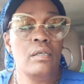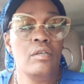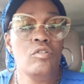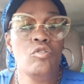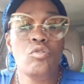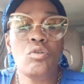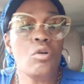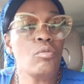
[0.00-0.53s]

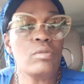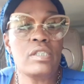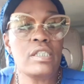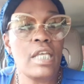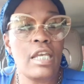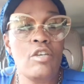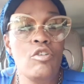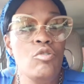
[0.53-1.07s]
You don't
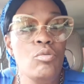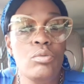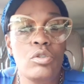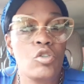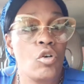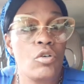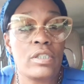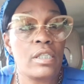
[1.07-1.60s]
say you
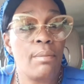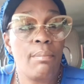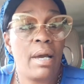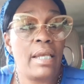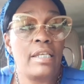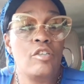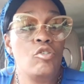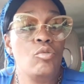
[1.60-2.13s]
saw
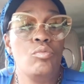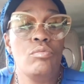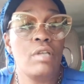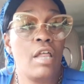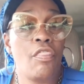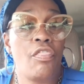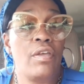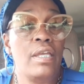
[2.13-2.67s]
somebody do
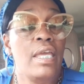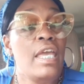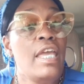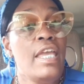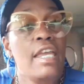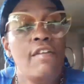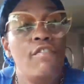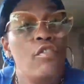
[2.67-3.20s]
nothing
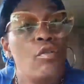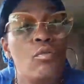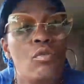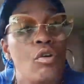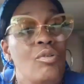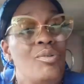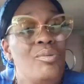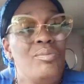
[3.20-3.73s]
if you
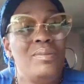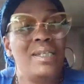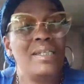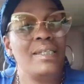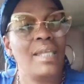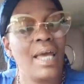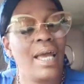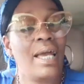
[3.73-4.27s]
know you did
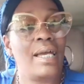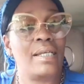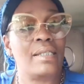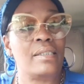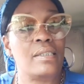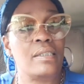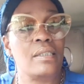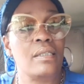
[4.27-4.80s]
not.
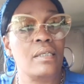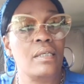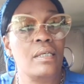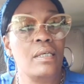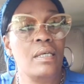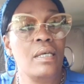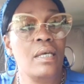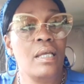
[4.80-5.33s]

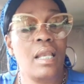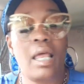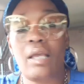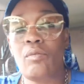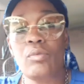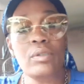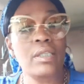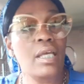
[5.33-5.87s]

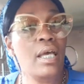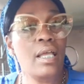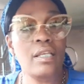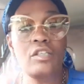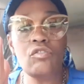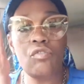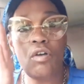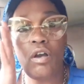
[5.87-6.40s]
Like, what the hell
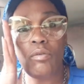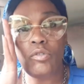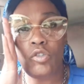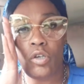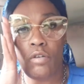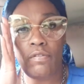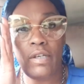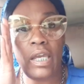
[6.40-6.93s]
is wrong with
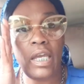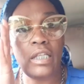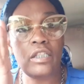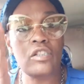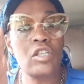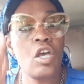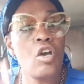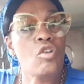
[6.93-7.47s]
y'all
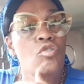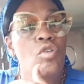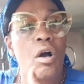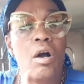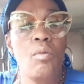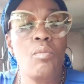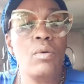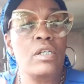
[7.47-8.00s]
reactors?
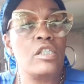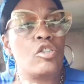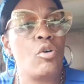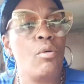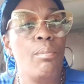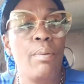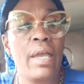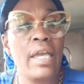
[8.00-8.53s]
Y'all want
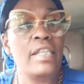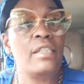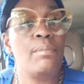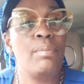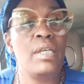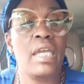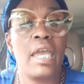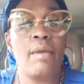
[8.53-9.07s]
so bad to
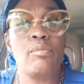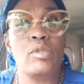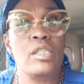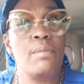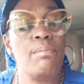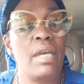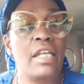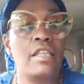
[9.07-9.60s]
be able
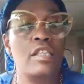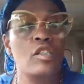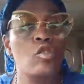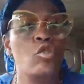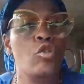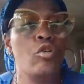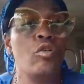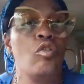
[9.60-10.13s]
to make this
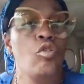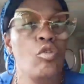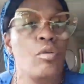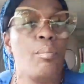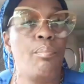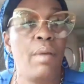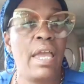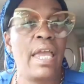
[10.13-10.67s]
girl look
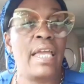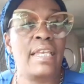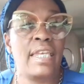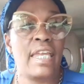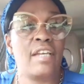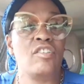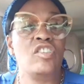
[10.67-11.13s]
bad. Now